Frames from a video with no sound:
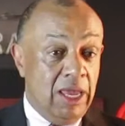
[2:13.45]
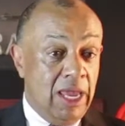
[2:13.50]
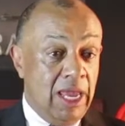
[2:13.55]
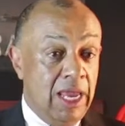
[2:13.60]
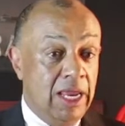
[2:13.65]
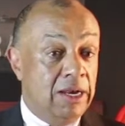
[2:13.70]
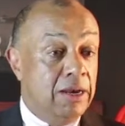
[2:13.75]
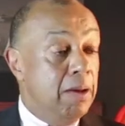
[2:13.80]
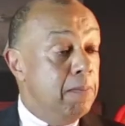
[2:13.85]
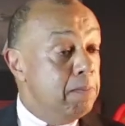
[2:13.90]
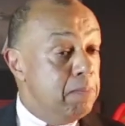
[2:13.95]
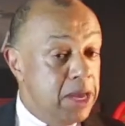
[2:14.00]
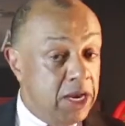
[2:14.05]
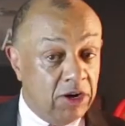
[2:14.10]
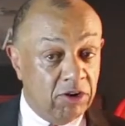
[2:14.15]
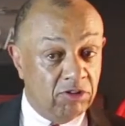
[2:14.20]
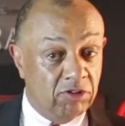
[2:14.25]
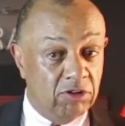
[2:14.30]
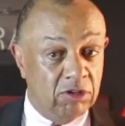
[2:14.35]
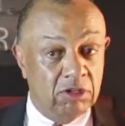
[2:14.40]
in
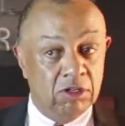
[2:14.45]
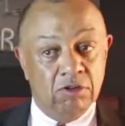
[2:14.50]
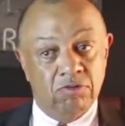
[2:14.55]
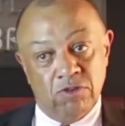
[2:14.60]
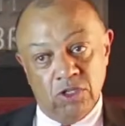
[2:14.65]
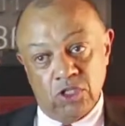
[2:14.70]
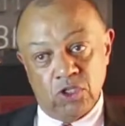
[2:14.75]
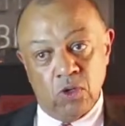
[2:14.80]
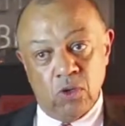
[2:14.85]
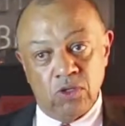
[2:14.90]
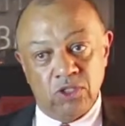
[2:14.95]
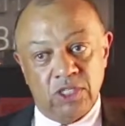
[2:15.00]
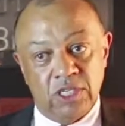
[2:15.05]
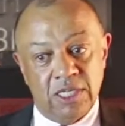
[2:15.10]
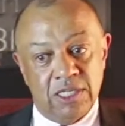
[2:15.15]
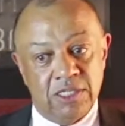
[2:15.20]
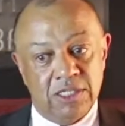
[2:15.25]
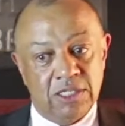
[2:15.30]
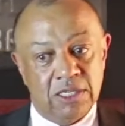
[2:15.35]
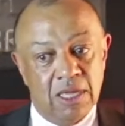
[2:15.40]
mineral
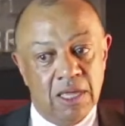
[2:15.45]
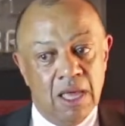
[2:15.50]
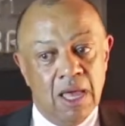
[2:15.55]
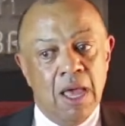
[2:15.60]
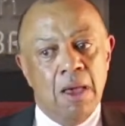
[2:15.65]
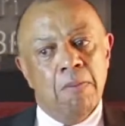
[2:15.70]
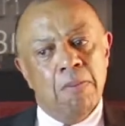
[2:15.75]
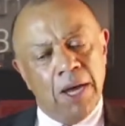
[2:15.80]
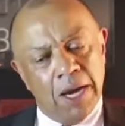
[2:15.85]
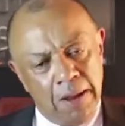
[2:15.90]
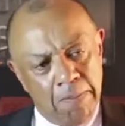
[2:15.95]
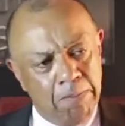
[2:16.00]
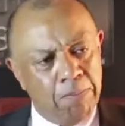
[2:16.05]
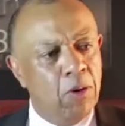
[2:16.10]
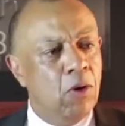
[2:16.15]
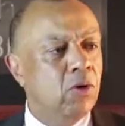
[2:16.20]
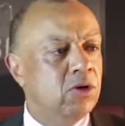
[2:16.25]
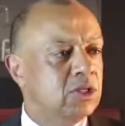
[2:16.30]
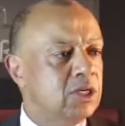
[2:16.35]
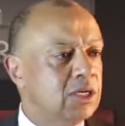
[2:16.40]
resources, but
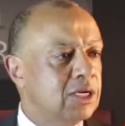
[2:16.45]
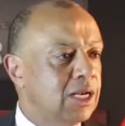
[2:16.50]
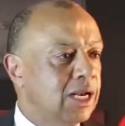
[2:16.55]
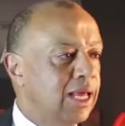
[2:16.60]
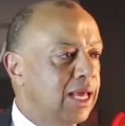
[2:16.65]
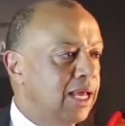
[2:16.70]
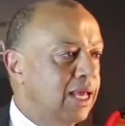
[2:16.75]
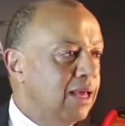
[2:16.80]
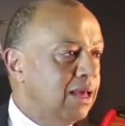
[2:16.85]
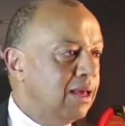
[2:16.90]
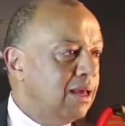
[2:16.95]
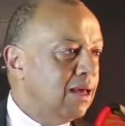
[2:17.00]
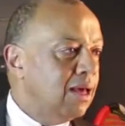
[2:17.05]
importantly,